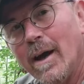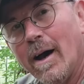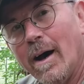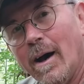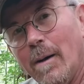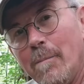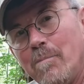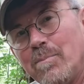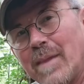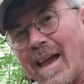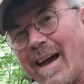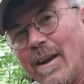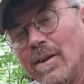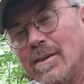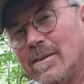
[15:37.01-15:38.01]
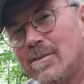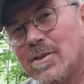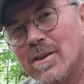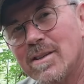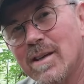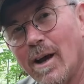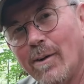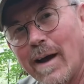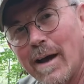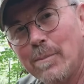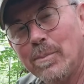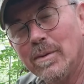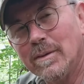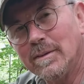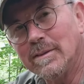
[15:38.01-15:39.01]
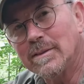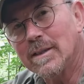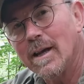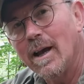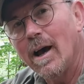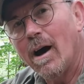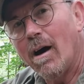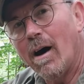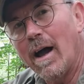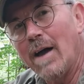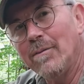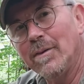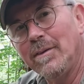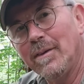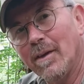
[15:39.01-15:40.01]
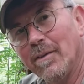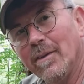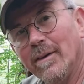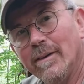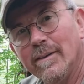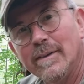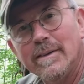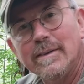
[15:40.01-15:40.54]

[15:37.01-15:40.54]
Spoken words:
And it just so happens I have another